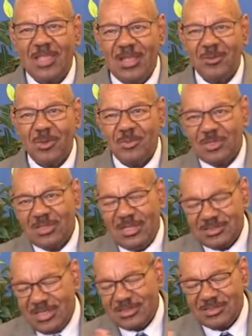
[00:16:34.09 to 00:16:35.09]
I
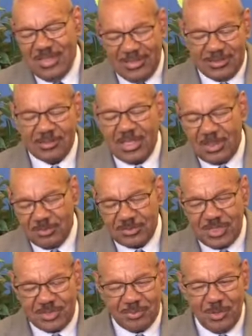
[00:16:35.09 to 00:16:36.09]
realize that's not the language
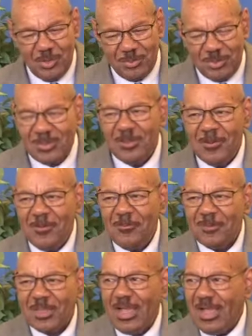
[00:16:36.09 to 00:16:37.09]
they spoke, but
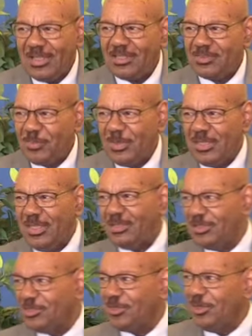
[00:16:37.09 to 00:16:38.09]
God can speak
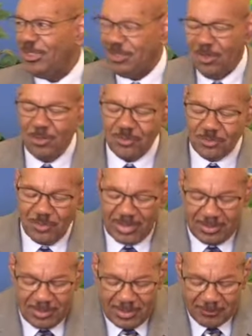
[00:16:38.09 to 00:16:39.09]
English, so he knows what
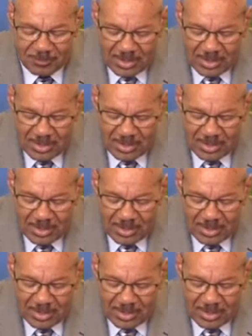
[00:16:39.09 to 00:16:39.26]
he meant.